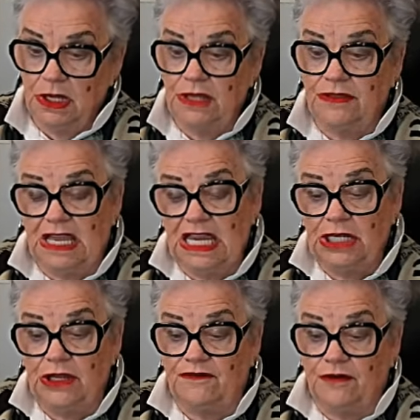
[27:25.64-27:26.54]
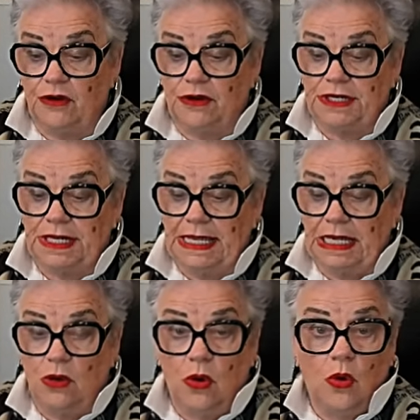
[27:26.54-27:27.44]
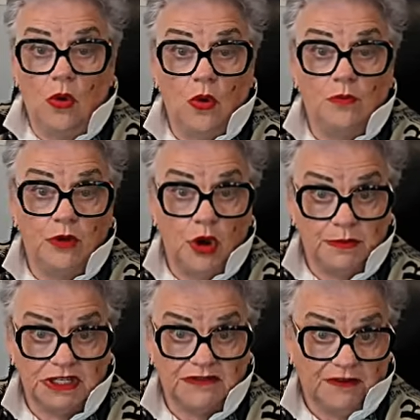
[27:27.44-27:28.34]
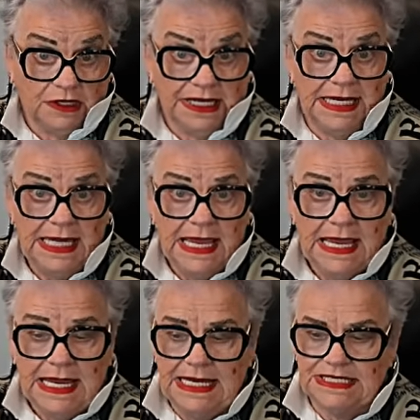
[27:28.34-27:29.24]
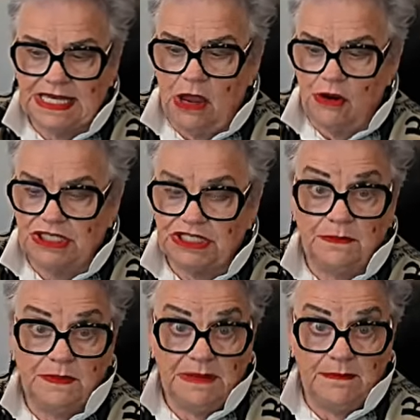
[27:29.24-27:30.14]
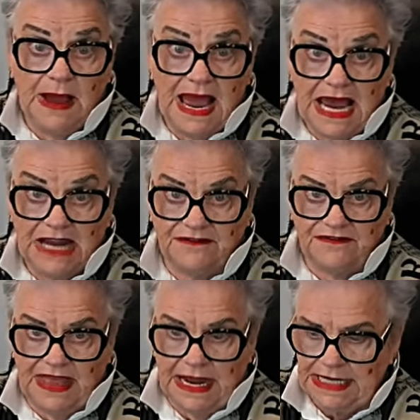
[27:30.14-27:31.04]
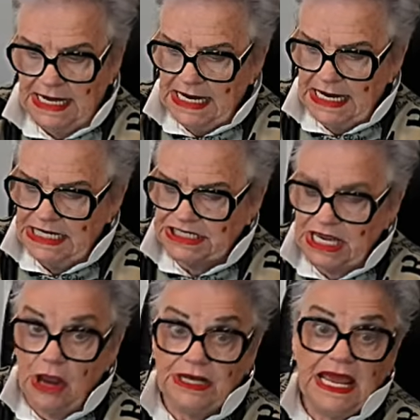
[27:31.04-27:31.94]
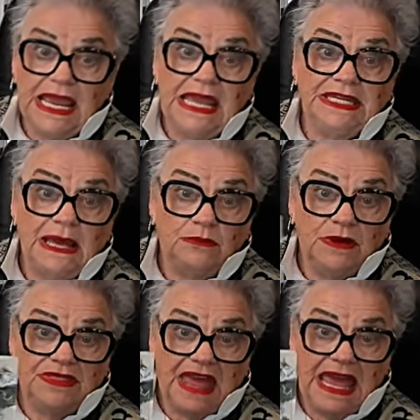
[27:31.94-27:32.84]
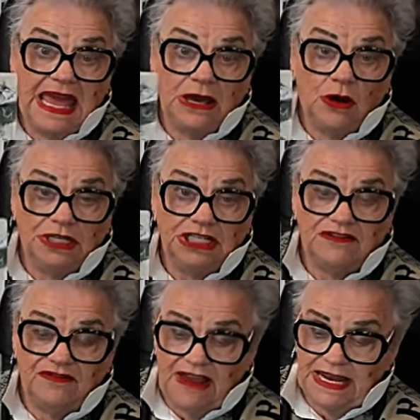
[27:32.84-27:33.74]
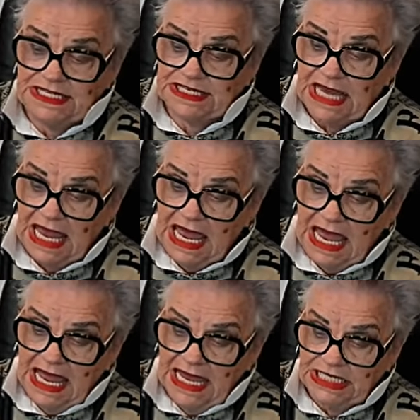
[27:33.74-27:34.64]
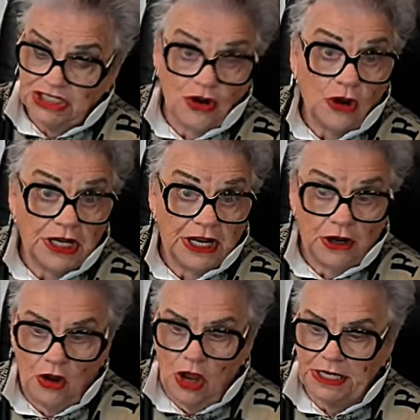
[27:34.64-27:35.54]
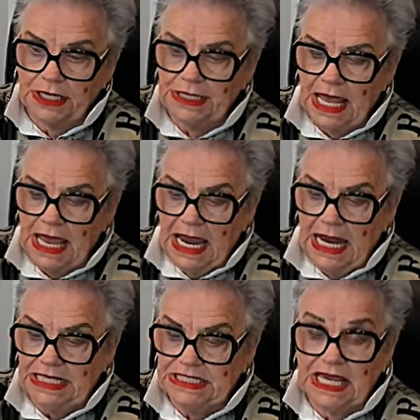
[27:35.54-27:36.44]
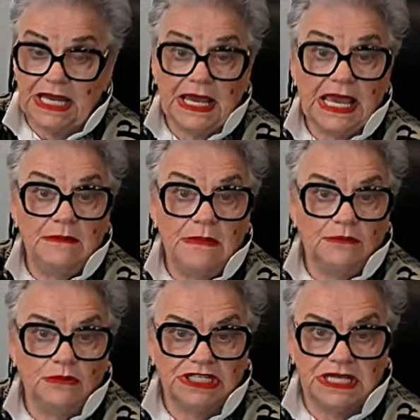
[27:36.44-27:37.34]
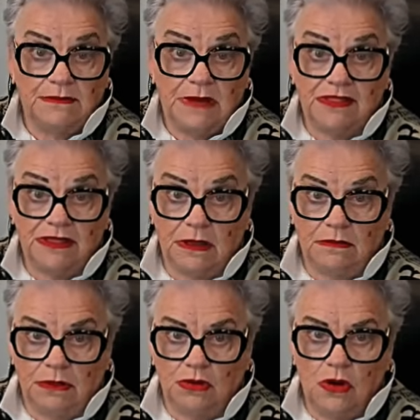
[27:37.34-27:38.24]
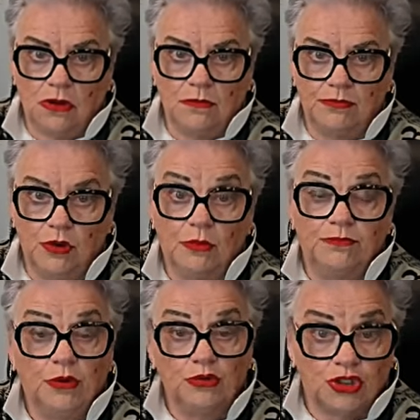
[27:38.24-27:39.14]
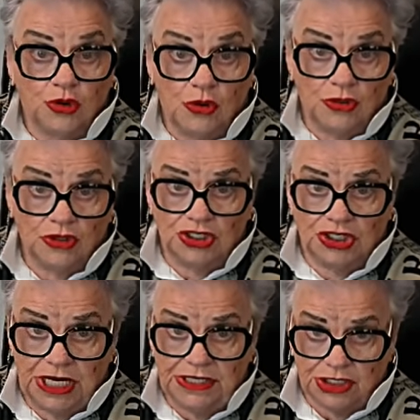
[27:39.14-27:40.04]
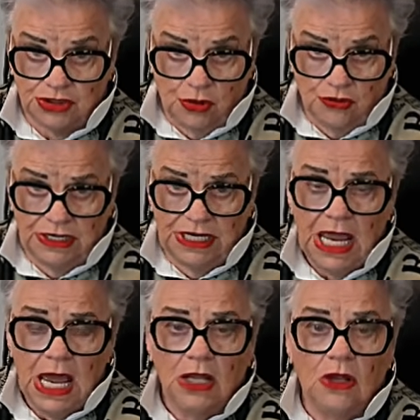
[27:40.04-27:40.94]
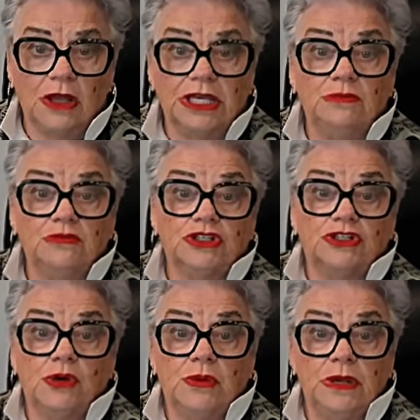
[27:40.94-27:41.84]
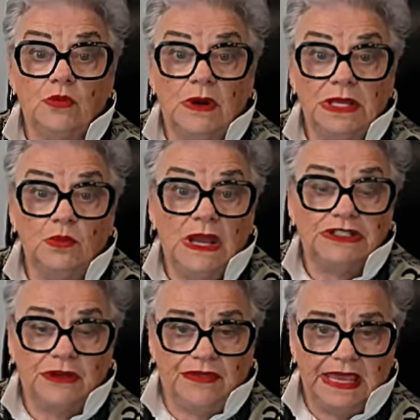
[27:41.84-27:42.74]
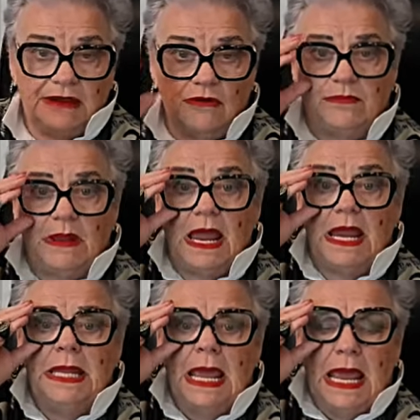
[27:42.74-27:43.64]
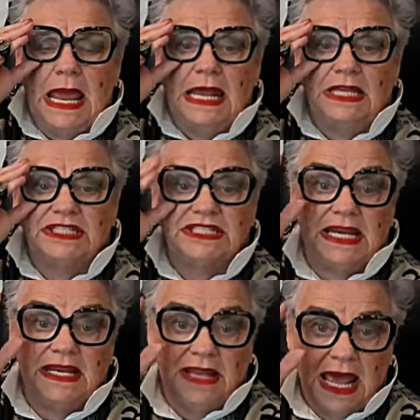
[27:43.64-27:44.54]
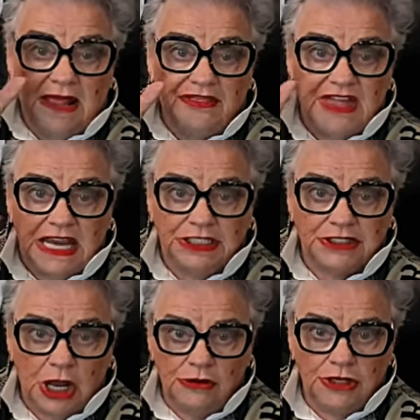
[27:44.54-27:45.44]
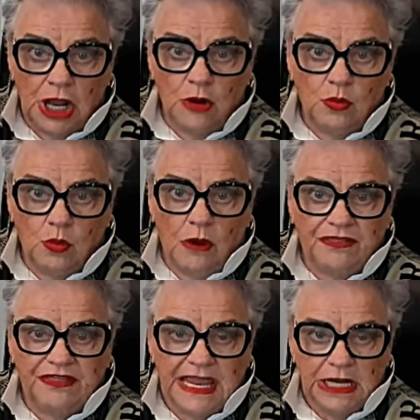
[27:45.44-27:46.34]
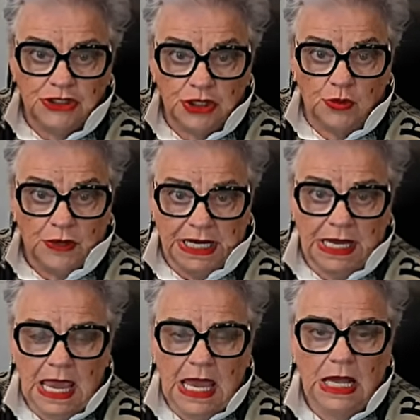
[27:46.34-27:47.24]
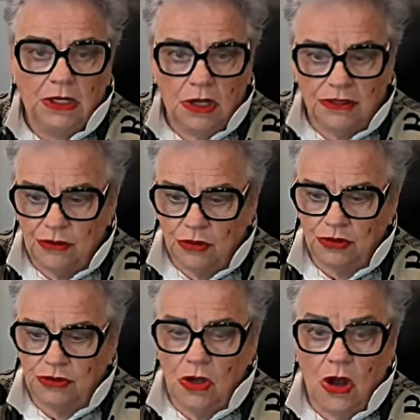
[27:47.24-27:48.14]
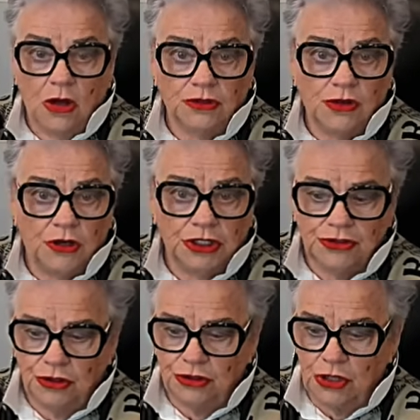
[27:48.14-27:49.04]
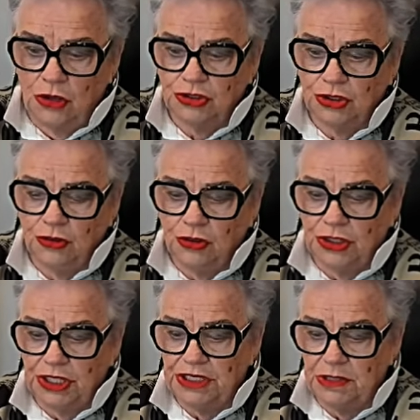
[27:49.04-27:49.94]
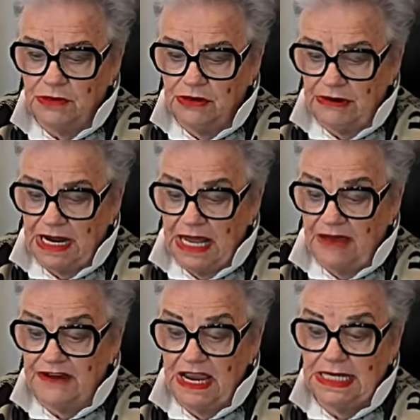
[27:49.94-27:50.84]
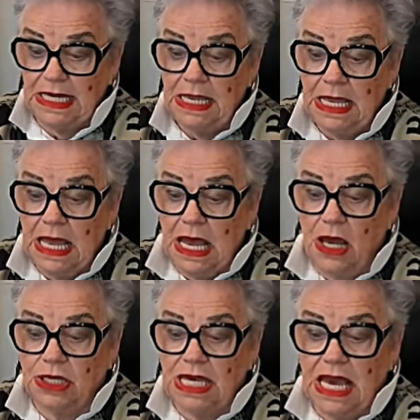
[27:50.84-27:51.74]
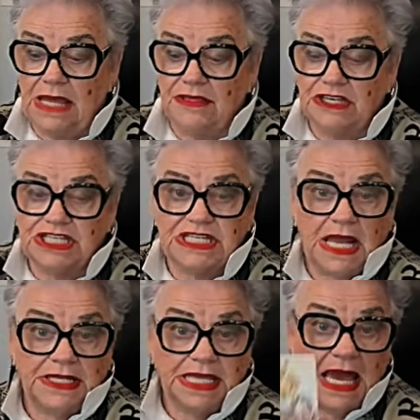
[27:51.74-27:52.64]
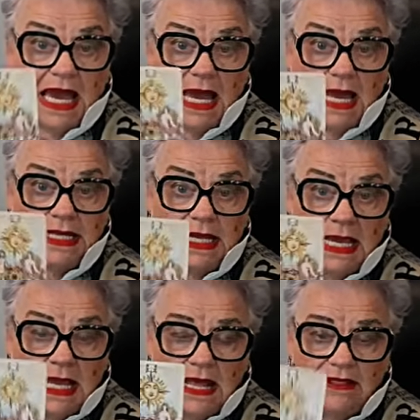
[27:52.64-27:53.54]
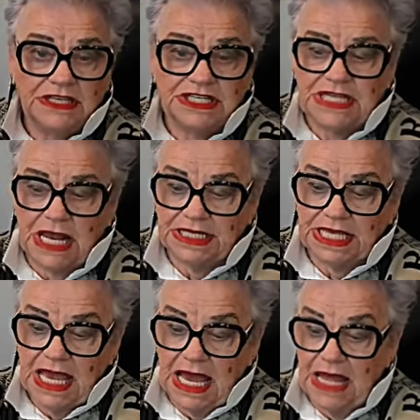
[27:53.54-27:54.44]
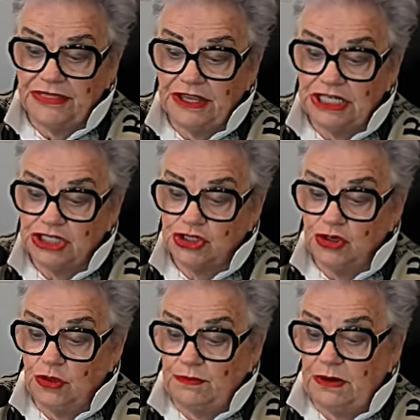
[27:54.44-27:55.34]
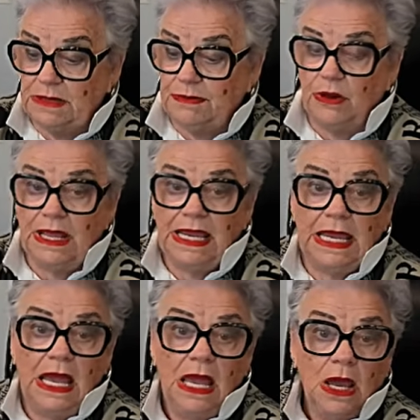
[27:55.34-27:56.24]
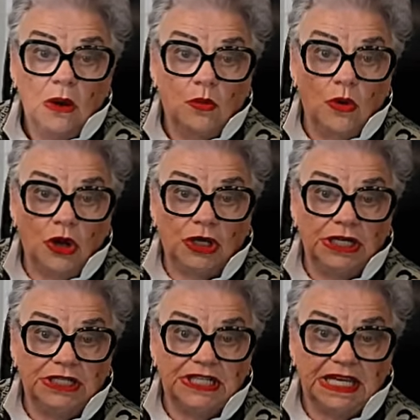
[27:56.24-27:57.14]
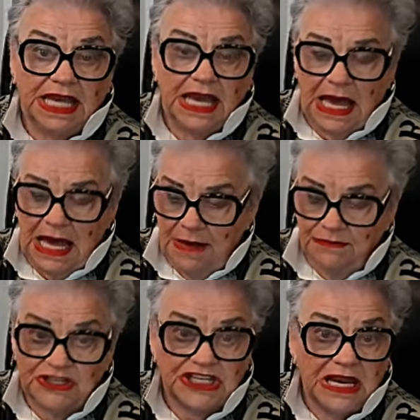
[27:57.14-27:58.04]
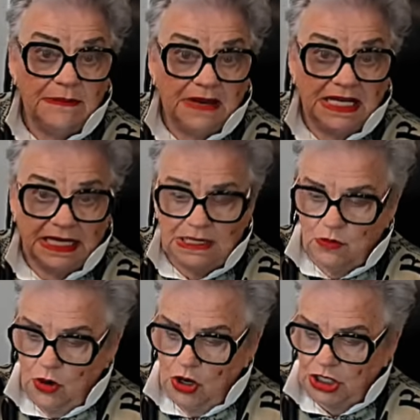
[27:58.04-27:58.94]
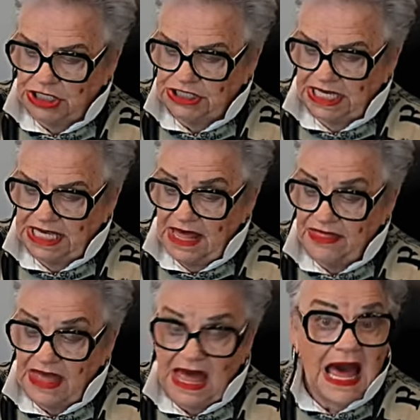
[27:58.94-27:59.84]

either inadvertently or purposefully, is going to be part of that. He's going to end up with egg on his face, and he's not going to like it, and he's going to come up with some other cock and bull bullshit story like he was doing when he went to the aeroplane and said they don't know what they're doing. And I thought, God, Donny $2, you're looking in the mirror, love, are you? Okay, the Sun card. The Sun card, these two people here working to get, seemingly working together,